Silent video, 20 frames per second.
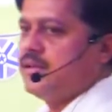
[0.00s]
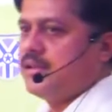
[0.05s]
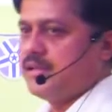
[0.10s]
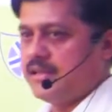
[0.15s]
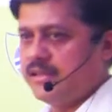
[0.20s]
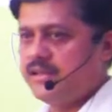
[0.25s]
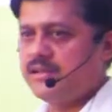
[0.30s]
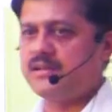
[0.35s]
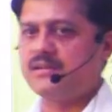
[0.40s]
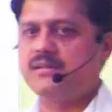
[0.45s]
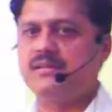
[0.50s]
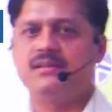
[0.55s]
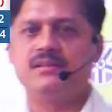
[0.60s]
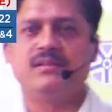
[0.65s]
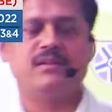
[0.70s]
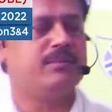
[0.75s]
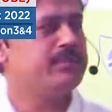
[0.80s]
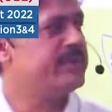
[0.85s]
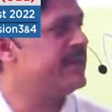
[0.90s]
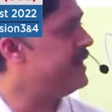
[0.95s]
here
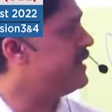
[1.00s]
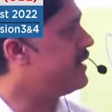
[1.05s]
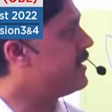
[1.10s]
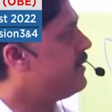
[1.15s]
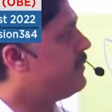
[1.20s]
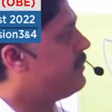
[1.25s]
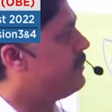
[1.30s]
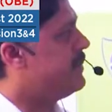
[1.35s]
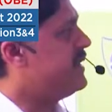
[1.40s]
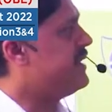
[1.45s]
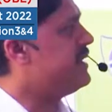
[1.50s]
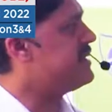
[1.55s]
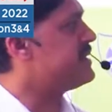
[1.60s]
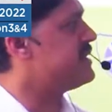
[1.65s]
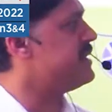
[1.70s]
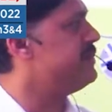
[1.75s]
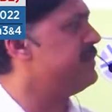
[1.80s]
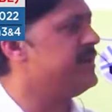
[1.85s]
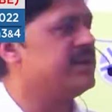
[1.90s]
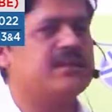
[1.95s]
the meaning of P is
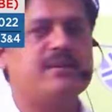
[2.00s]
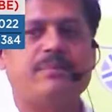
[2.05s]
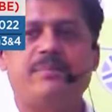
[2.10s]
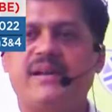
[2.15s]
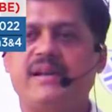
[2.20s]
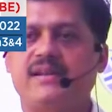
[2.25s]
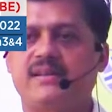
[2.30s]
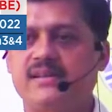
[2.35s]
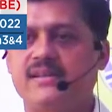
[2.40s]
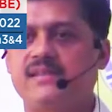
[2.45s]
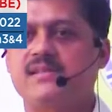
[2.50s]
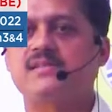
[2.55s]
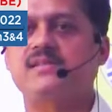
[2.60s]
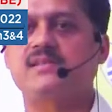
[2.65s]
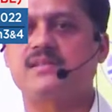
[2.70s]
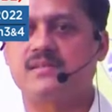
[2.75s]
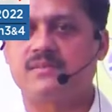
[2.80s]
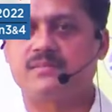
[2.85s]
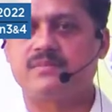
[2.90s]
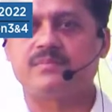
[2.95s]
simply the
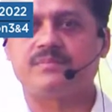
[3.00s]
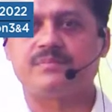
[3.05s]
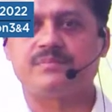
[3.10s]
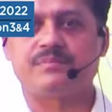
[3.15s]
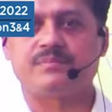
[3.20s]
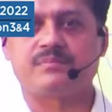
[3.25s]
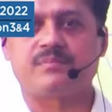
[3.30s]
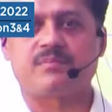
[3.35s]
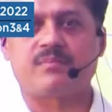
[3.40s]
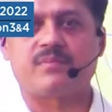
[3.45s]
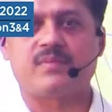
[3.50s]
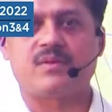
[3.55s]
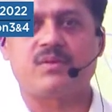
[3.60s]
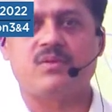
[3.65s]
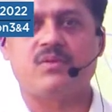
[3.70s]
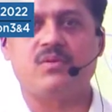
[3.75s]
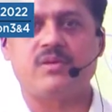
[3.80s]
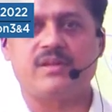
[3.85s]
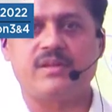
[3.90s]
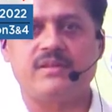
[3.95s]
practice.
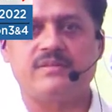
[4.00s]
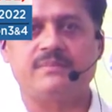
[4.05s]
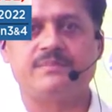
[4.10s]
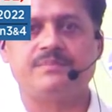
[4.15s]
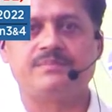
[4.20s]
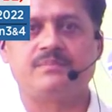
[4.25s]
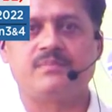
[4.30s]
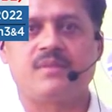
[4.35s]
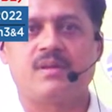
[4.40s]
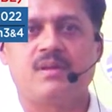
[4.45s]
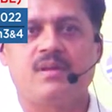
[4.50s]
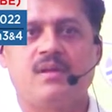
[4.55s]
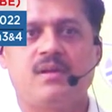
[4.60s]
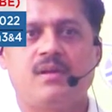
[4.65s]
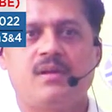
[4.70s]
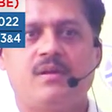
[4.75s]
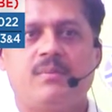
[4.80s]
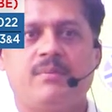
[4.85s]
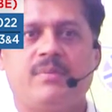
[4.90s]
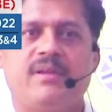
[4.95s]
Okay.
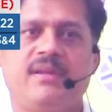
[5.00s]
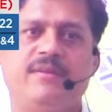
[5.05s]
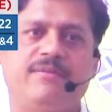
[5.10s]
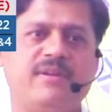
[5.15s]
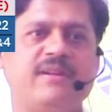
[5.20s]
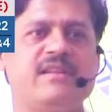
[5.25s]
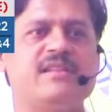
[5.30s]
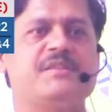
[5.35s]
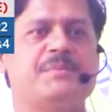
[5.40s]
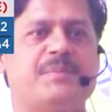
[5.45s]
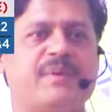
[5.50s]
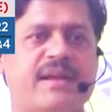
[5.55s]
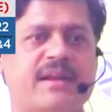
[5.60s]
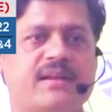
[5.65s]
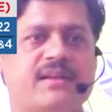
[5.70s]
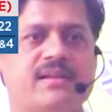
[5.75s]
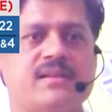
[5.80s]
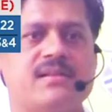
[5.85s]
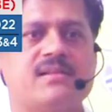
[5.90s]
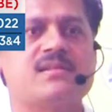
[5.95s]
If it is
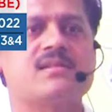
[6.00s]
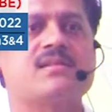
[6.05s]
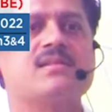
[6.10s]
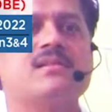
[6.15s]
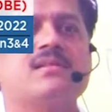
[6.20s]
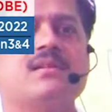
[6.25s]
practice,